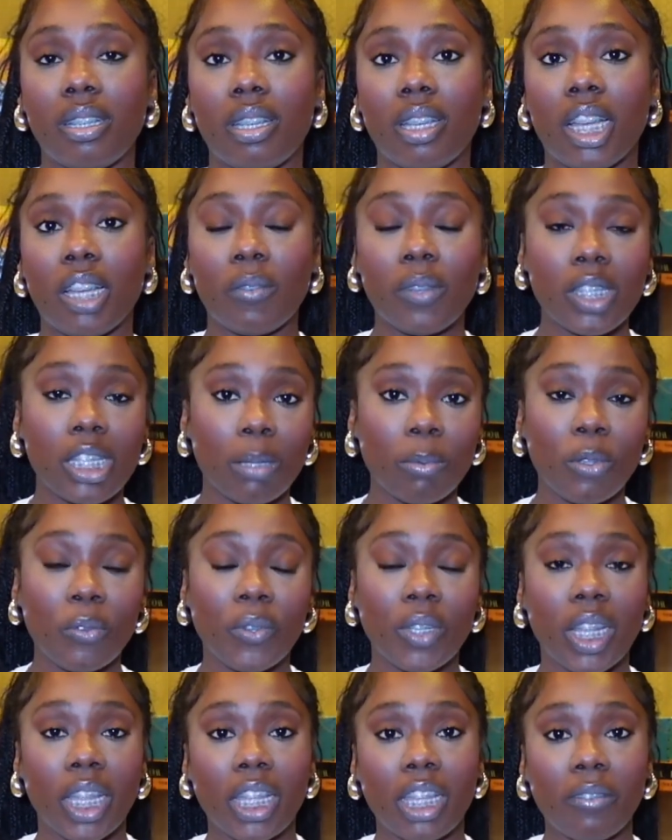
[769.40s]
every time you
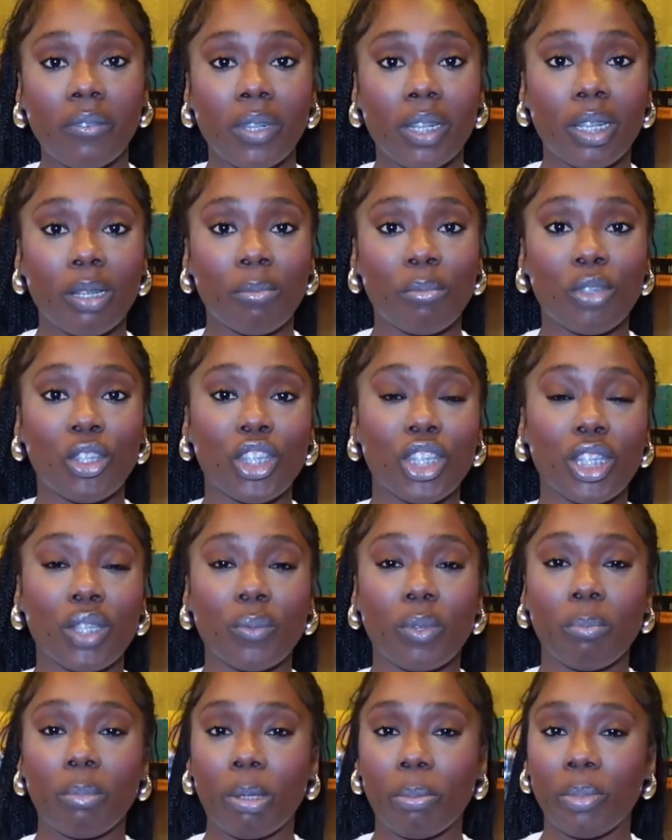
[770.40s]
feel like giving up, just
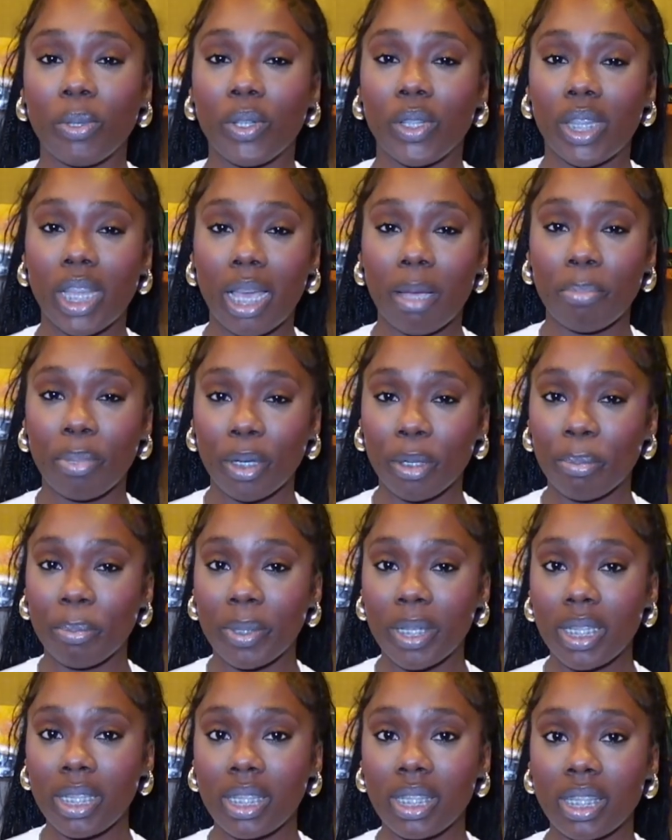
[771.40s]
remember that
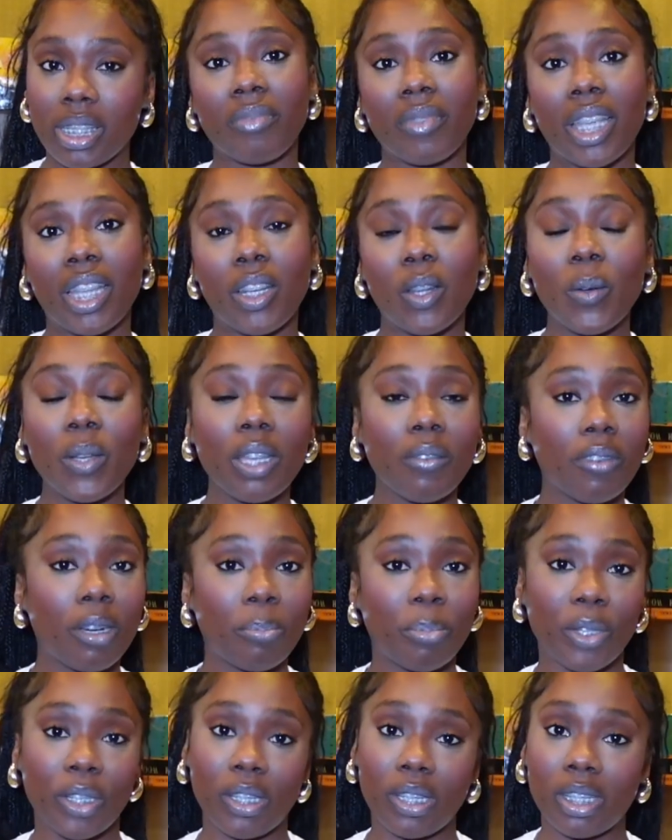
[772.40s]
purpose. And don't give
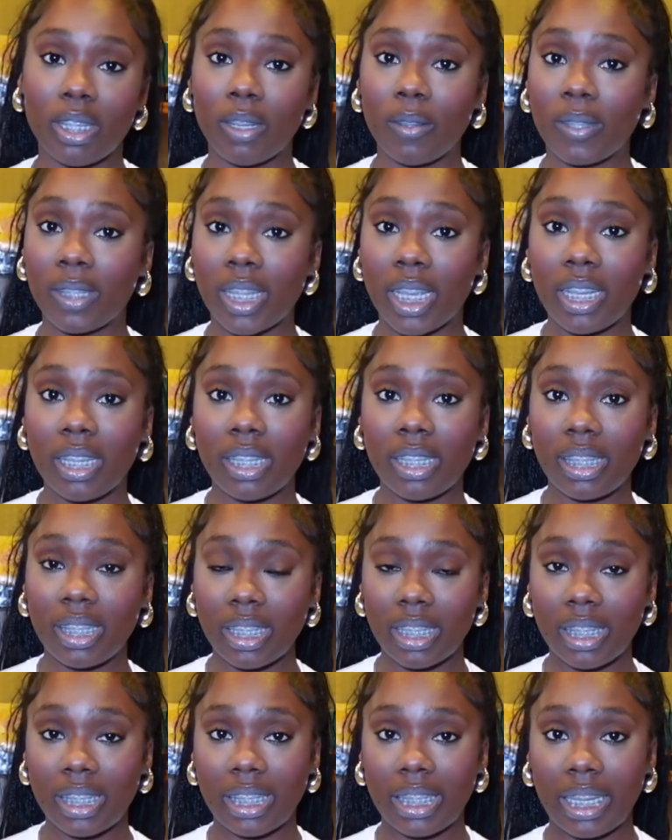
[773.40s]
up on yourself. Stay
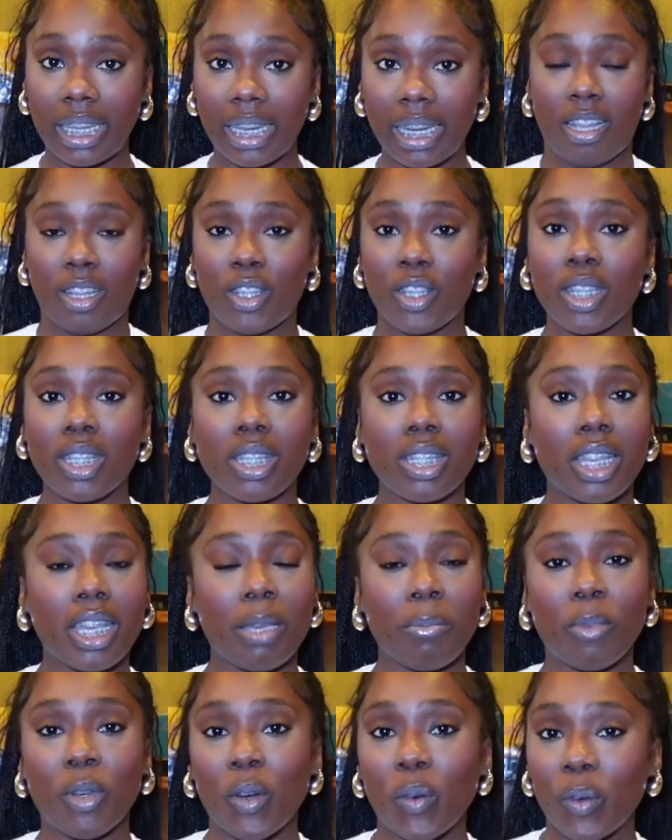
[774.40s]
consistent. Just
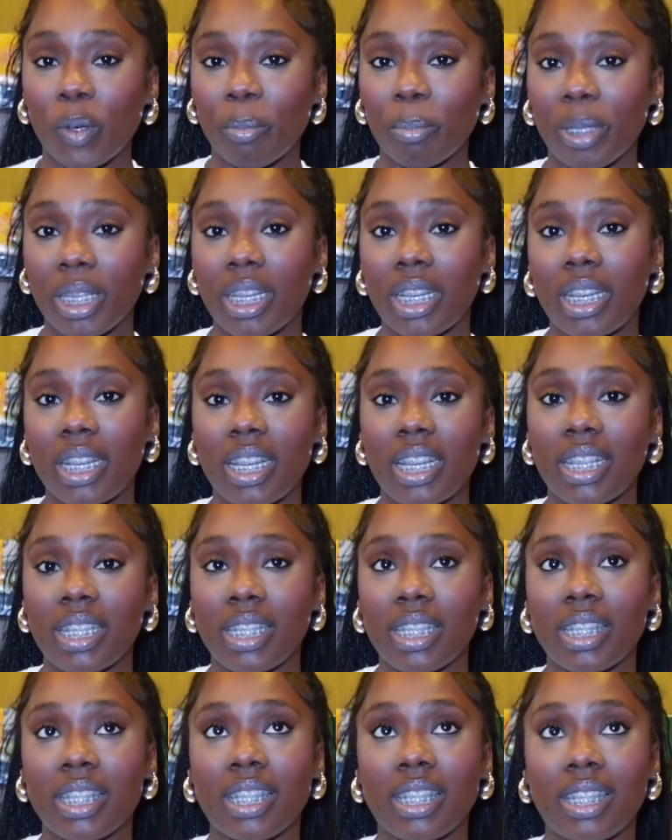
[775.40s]
keep going,
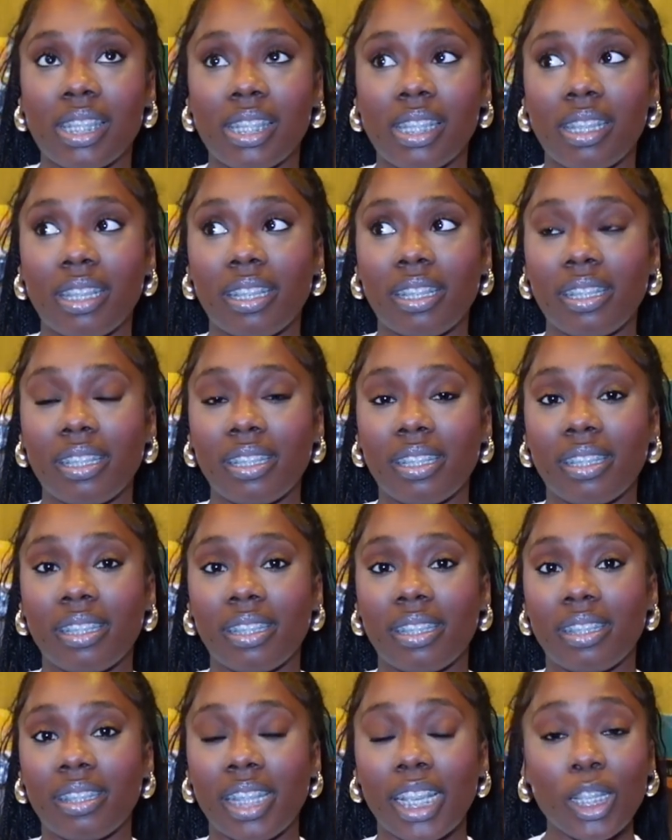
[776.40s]
because
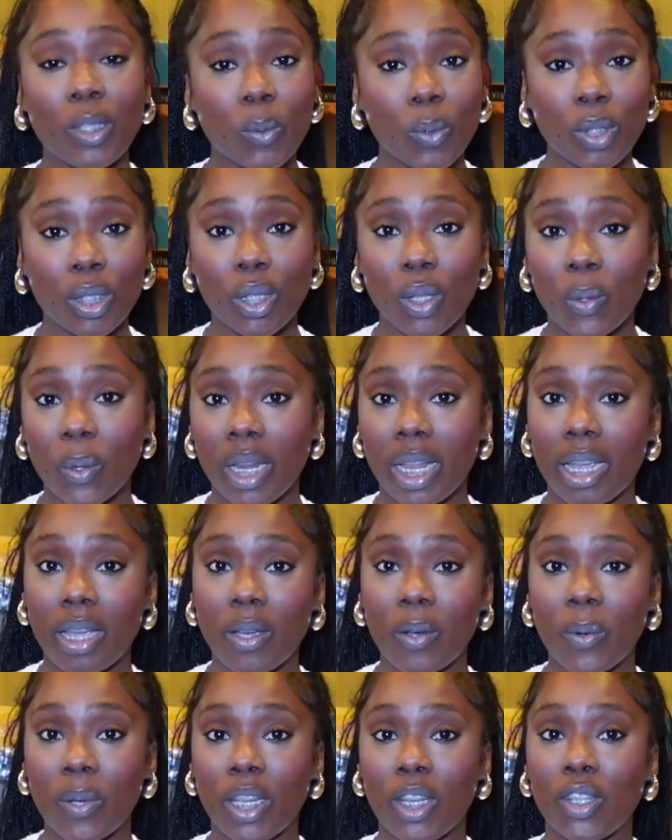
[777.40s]
things will slow
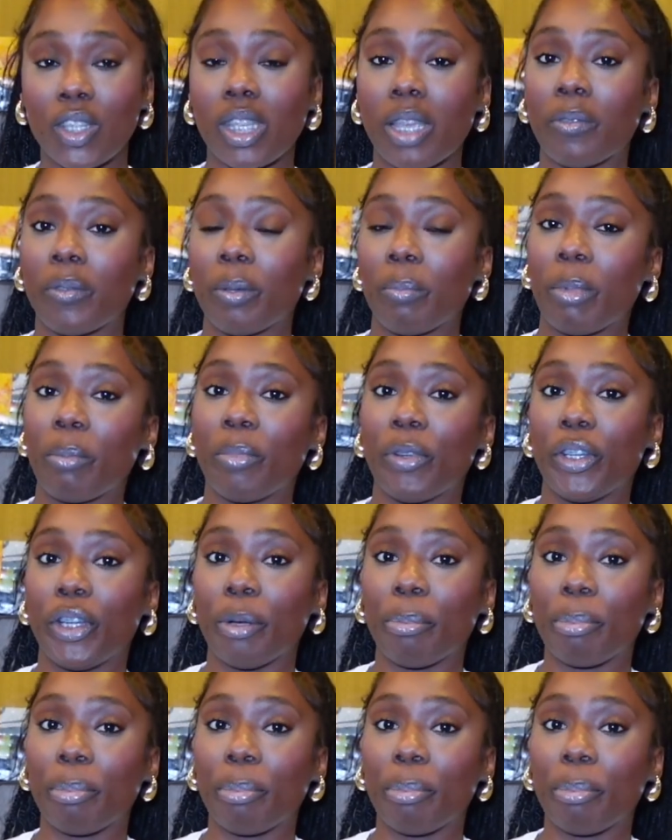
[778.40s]
down, and you just have to remember your